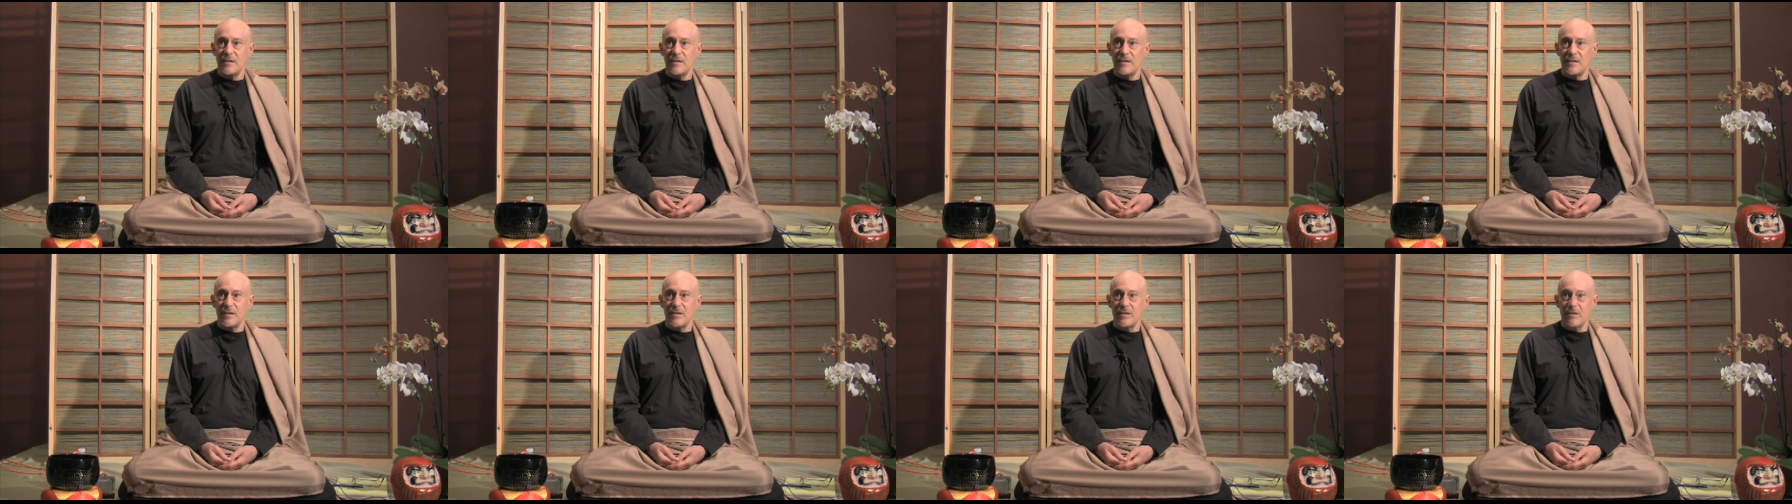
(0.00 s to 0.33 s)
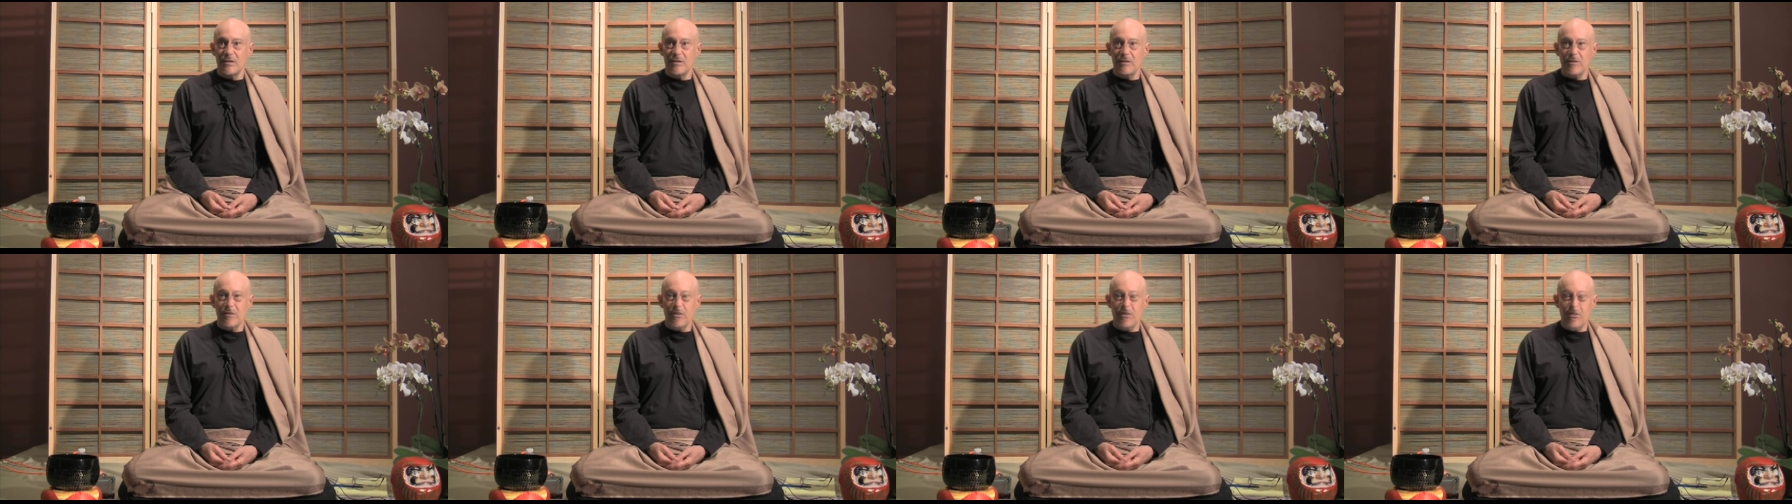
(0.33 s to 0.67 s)

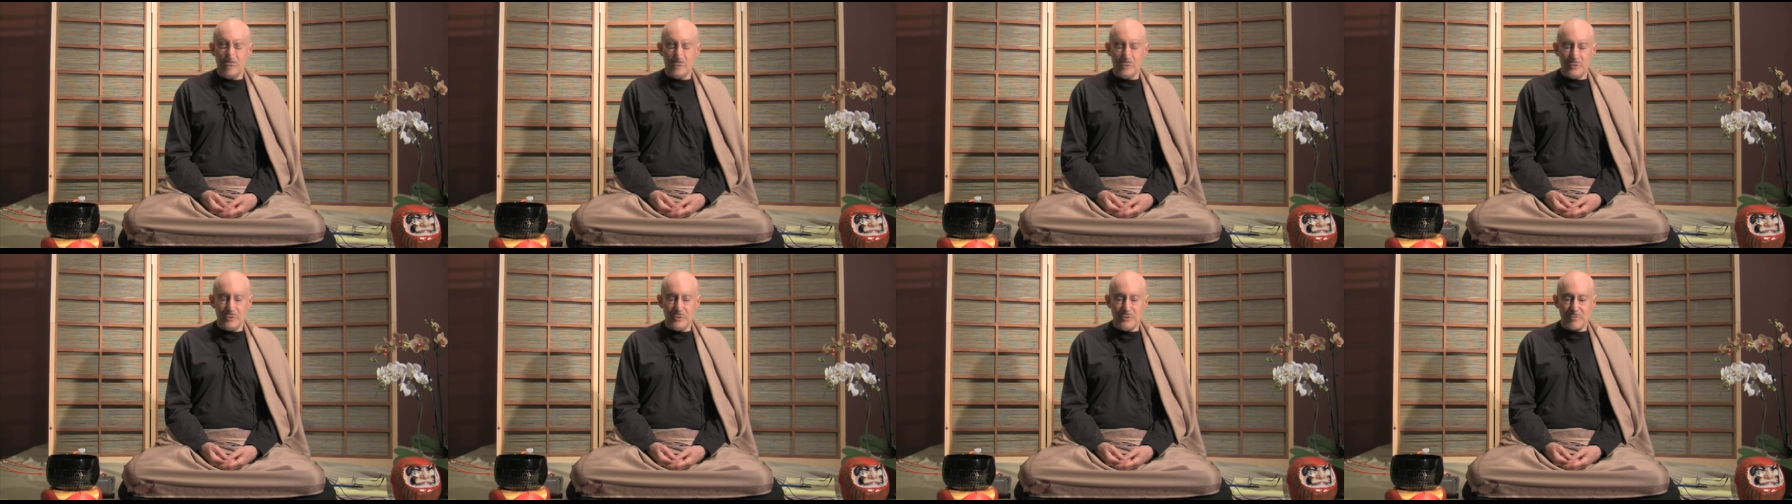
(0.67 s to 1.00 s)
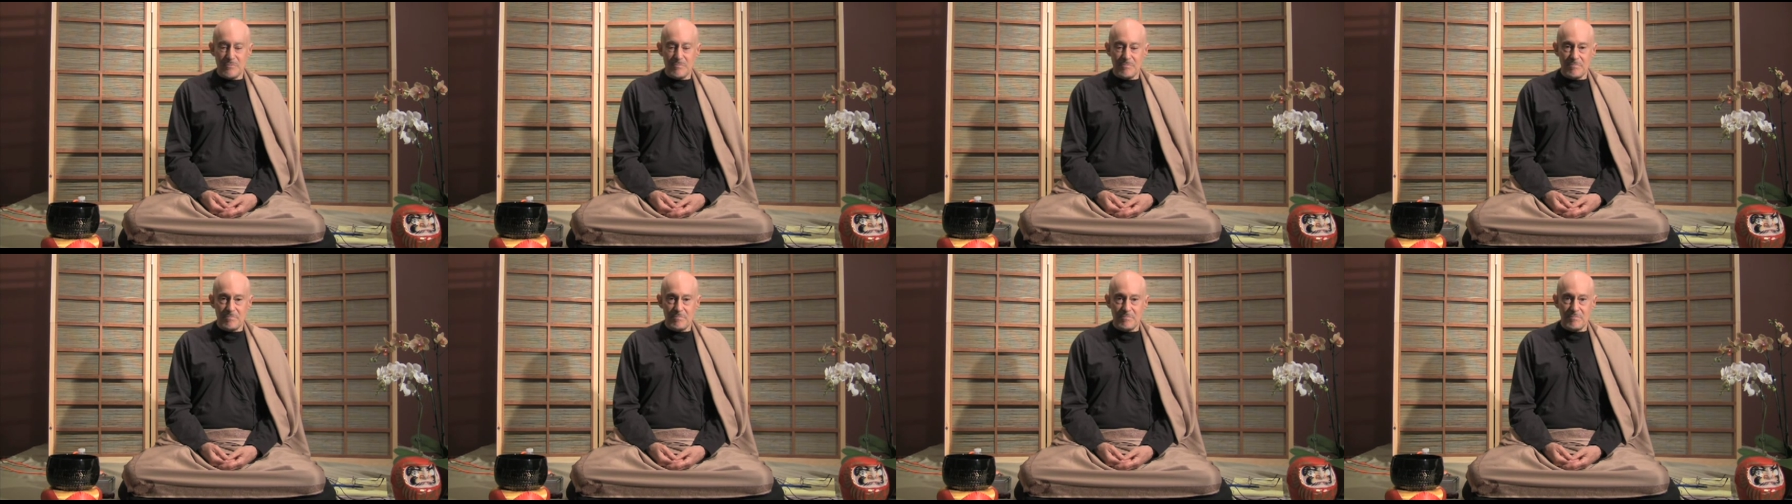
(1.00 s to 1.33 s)
Now, of
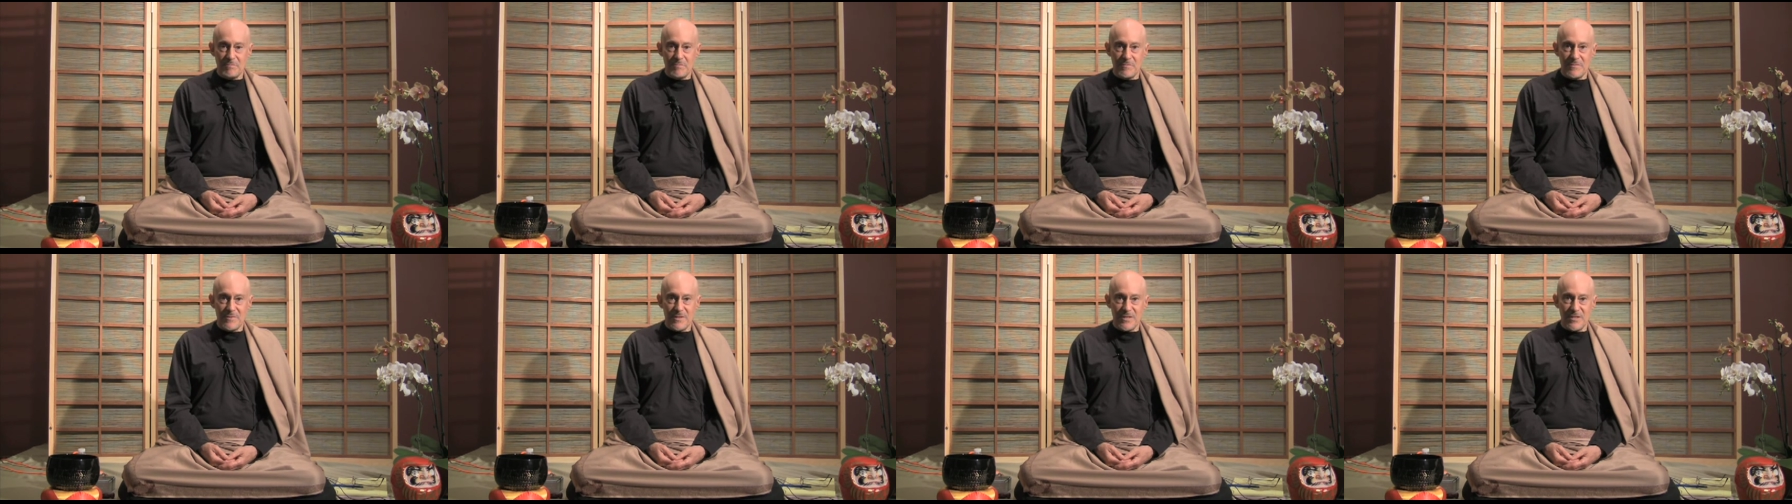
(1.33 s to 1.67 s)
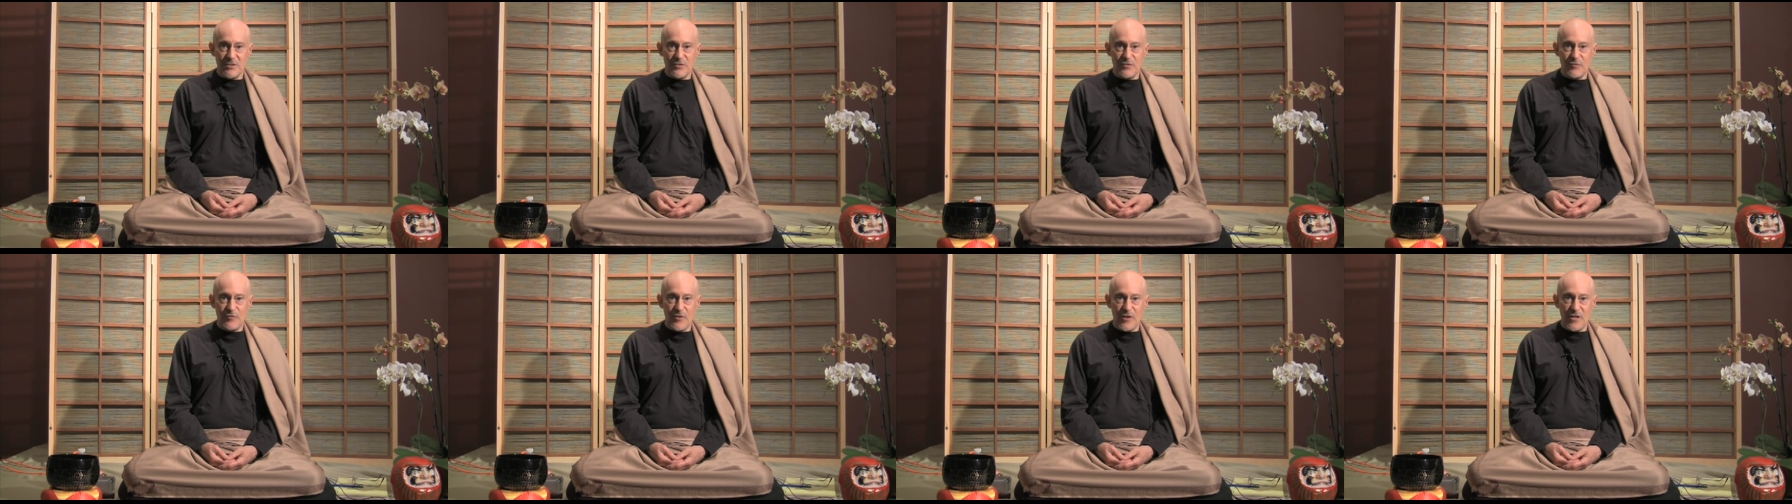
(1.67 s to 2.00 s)
course,
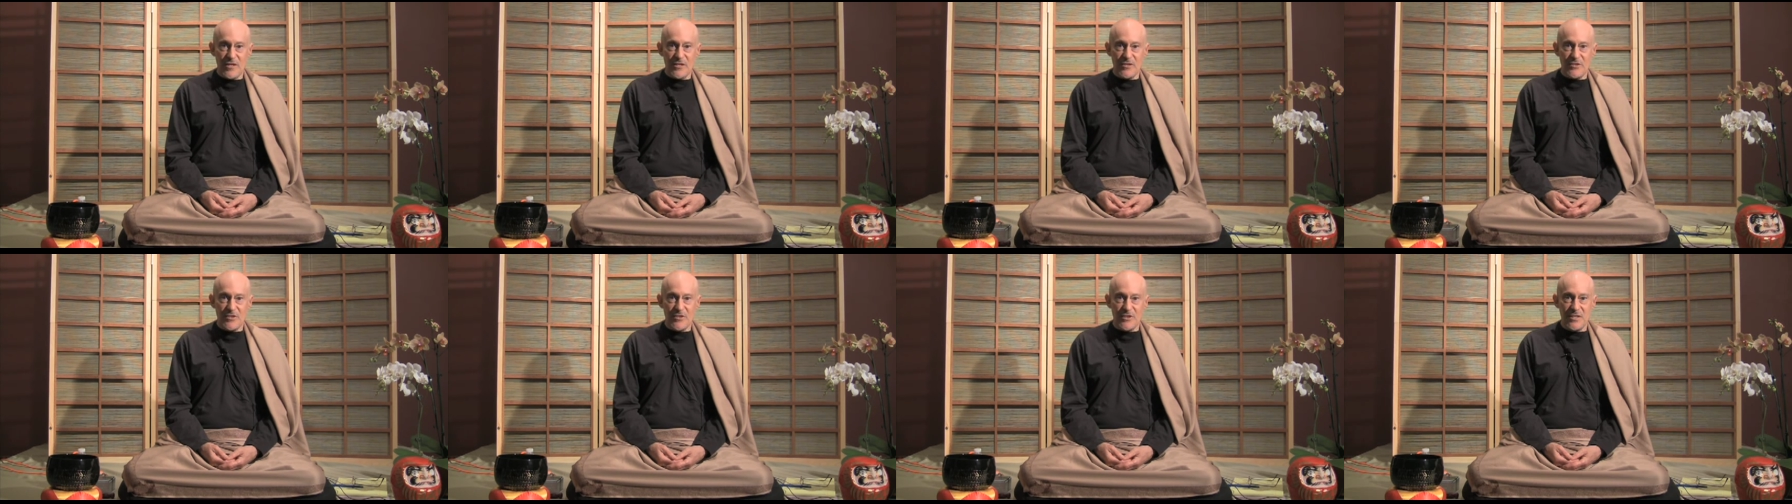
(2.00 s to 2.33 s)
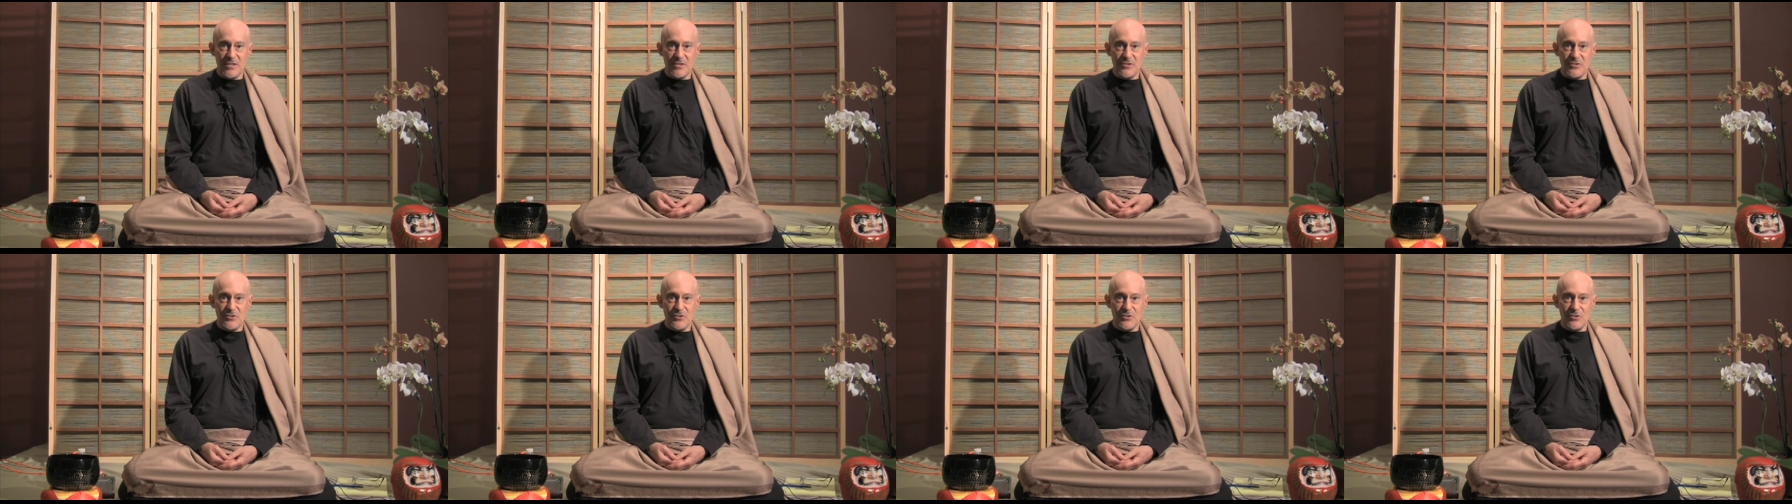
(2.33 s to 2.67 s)
as fun as it
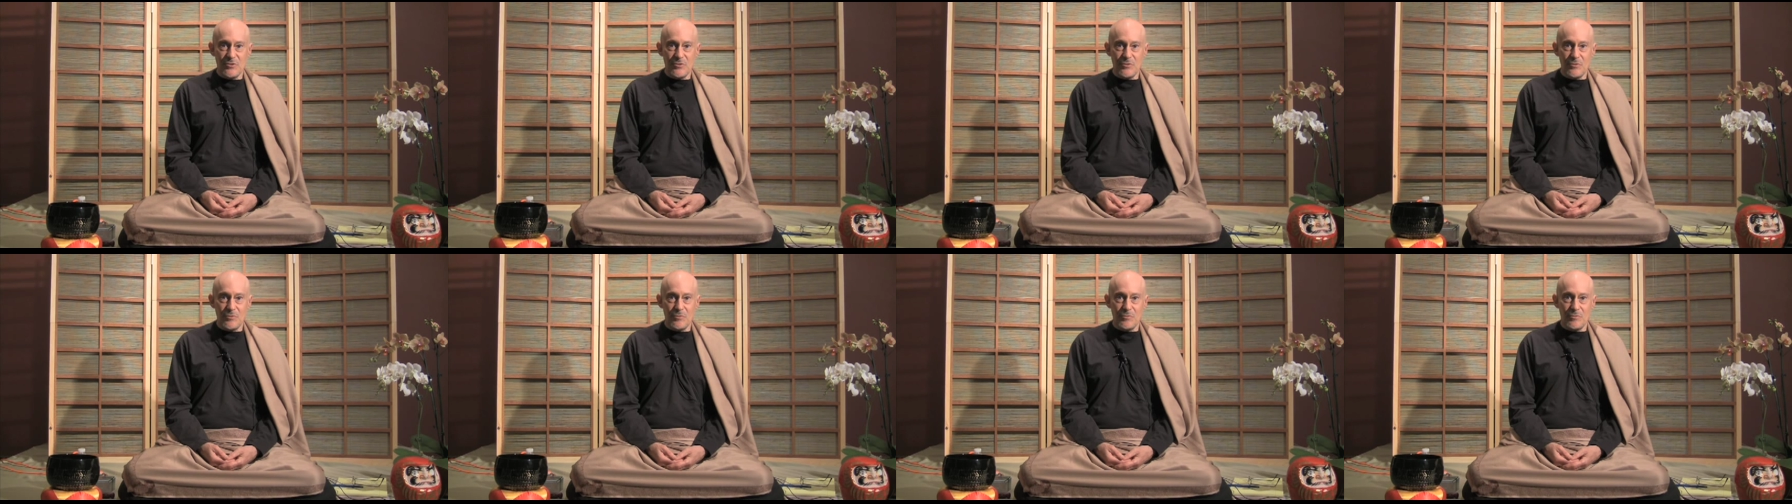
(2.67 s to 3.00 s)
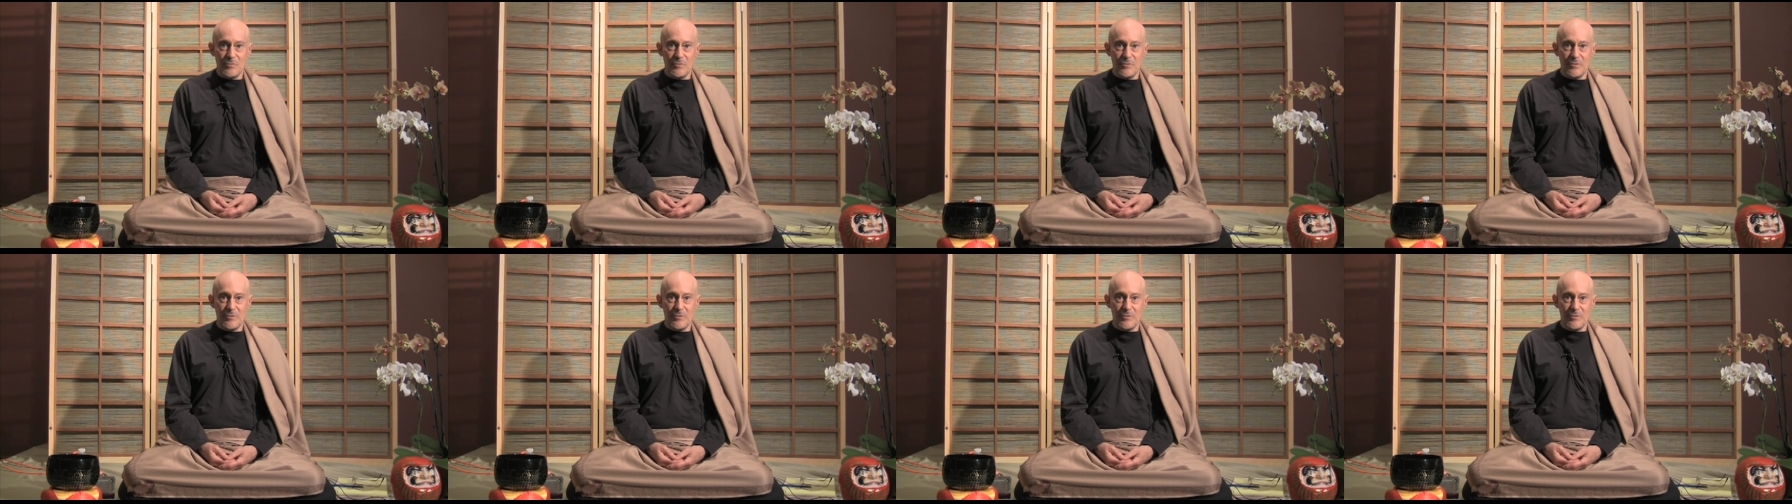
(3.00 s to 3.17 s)
is to